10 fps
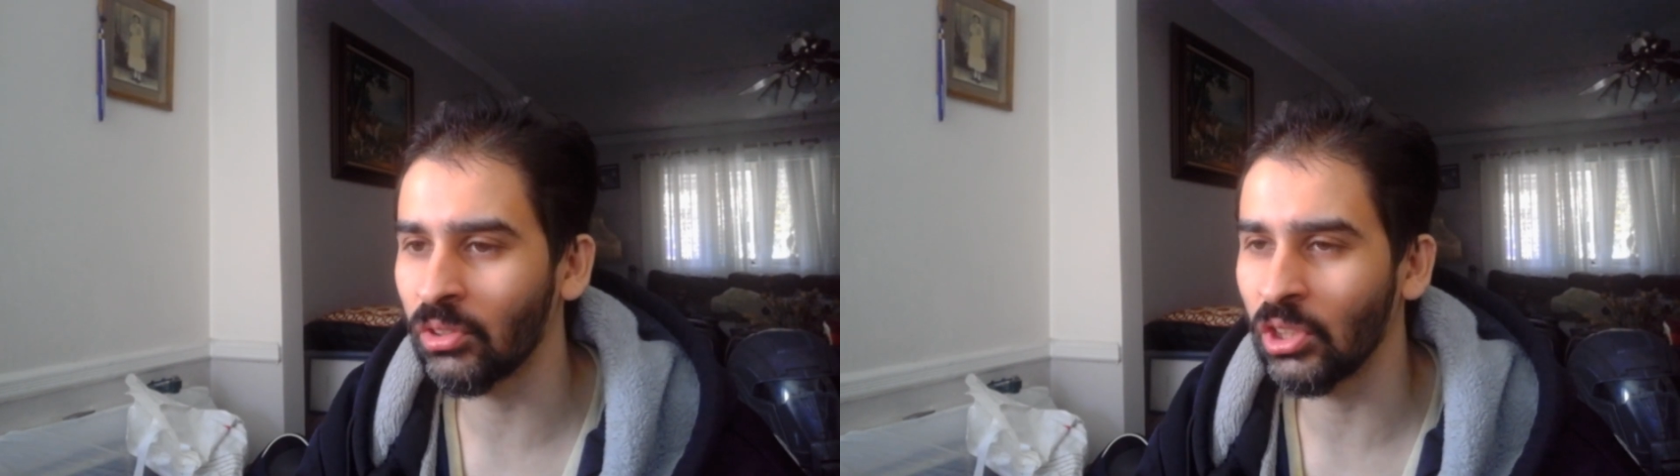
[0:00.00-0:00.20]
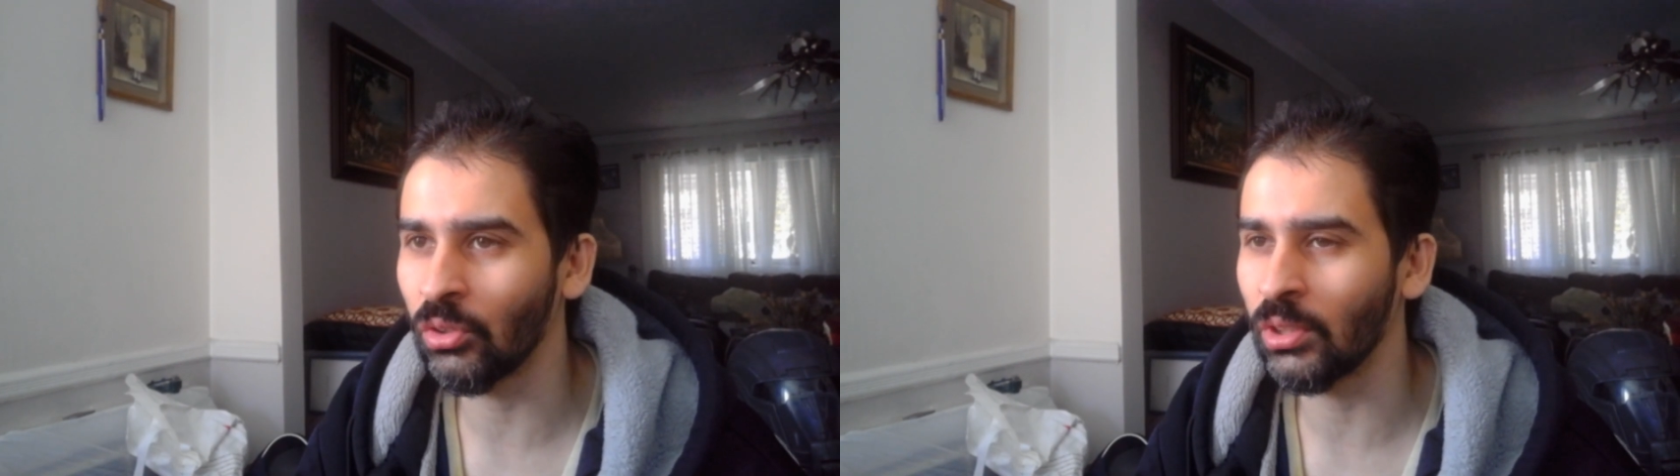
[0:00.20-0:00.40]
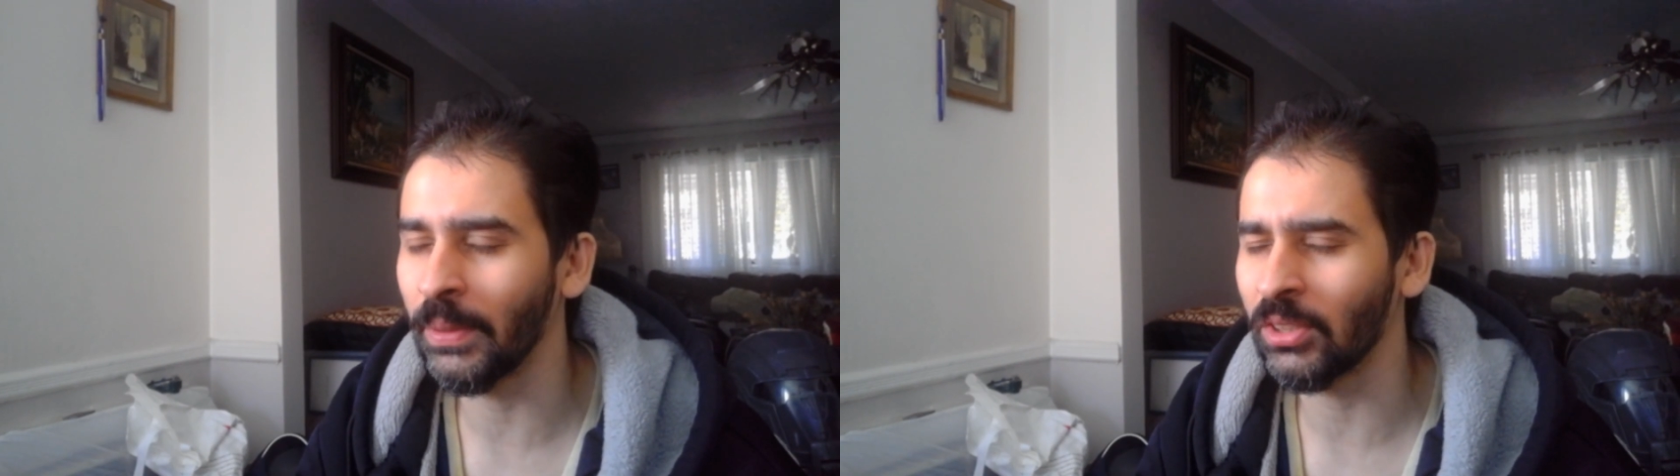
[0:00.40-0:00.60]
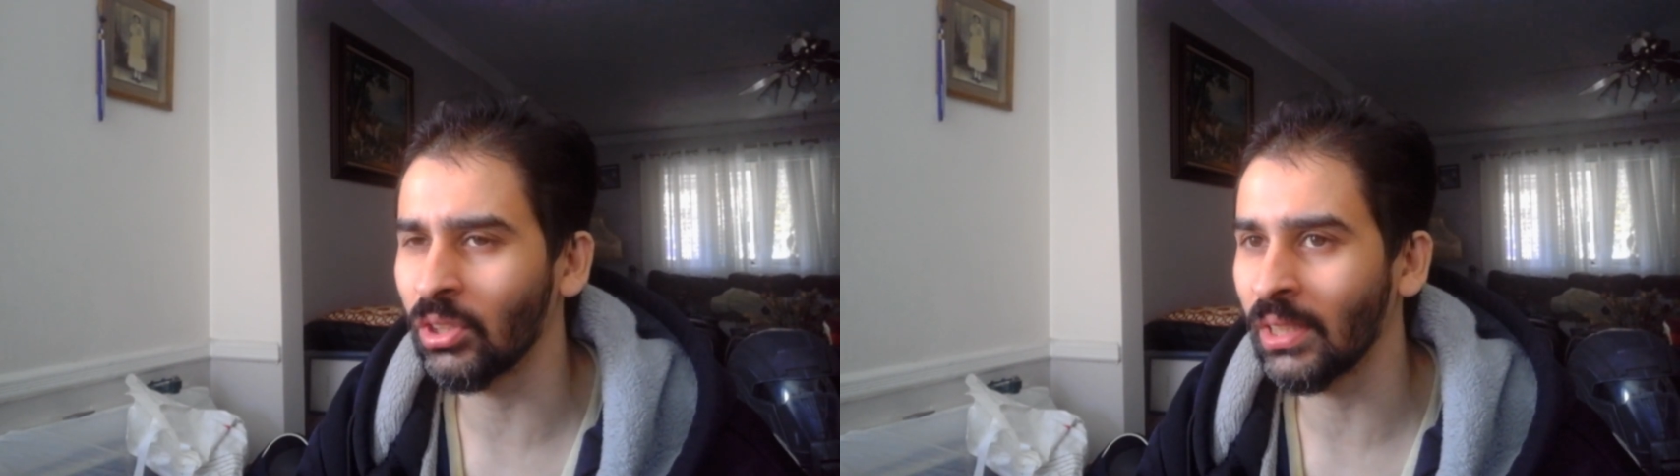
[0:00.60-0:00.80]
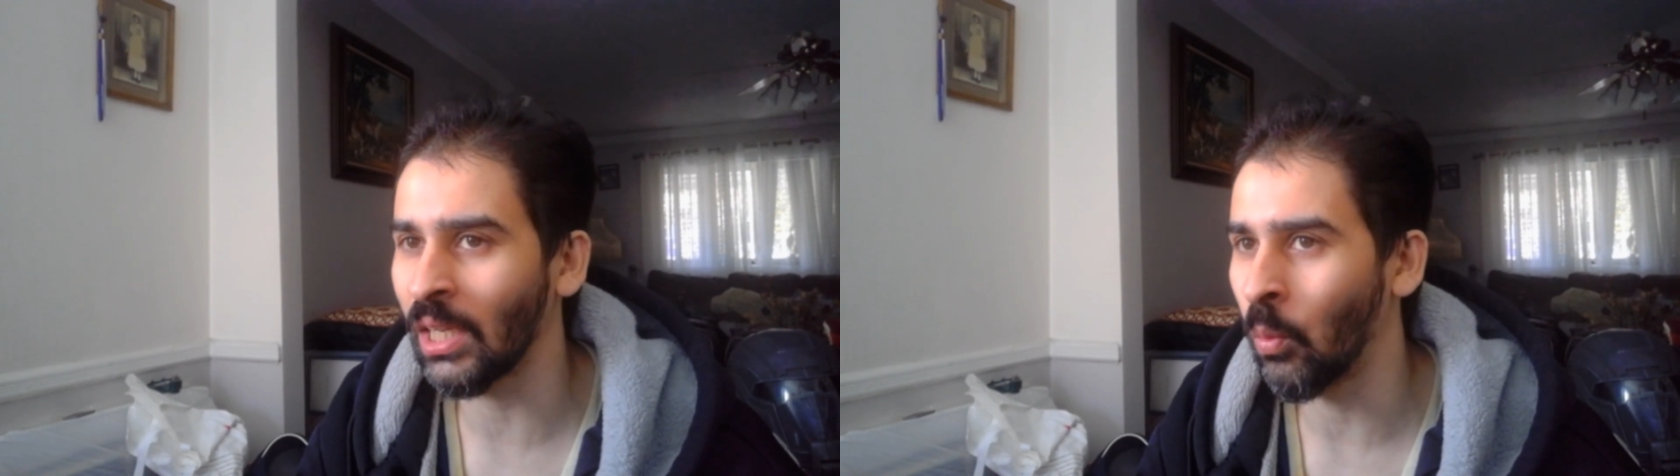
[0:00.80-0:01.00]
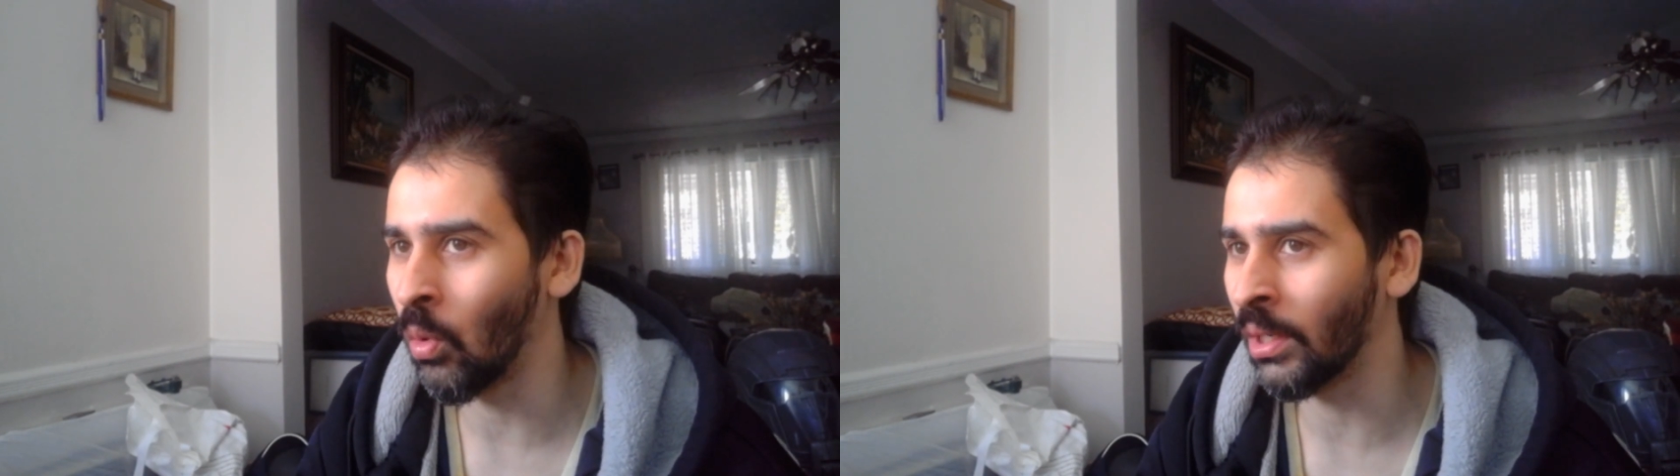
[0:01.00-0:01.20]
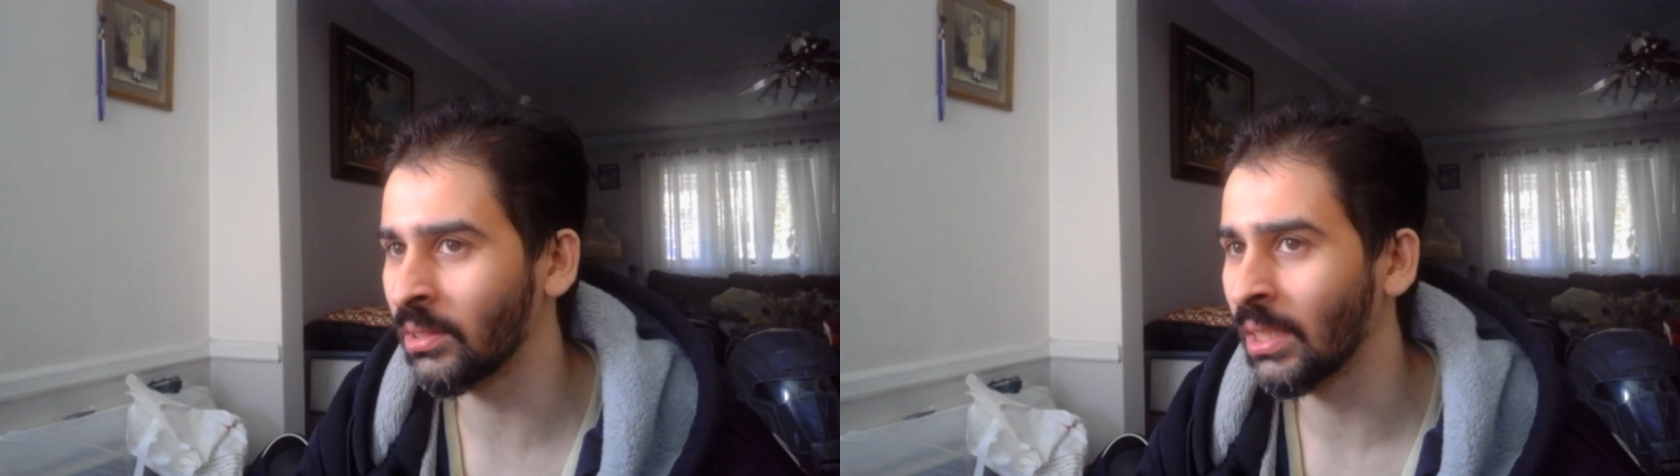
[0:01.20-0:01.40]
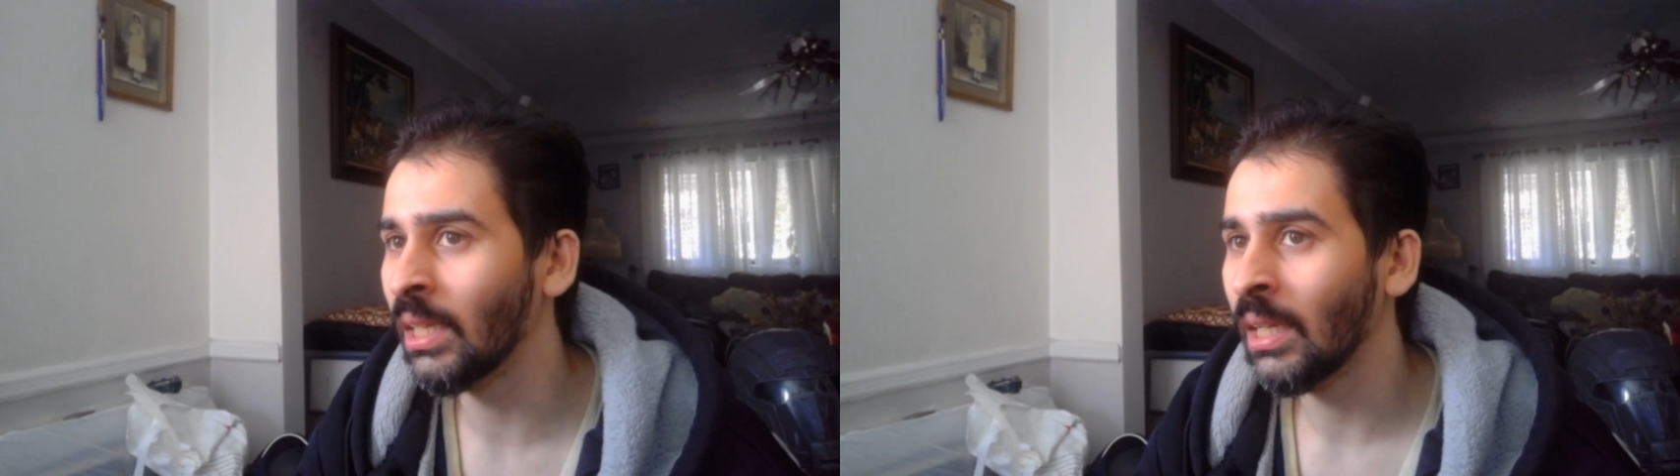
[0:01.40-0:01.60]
She's only mentioned like once.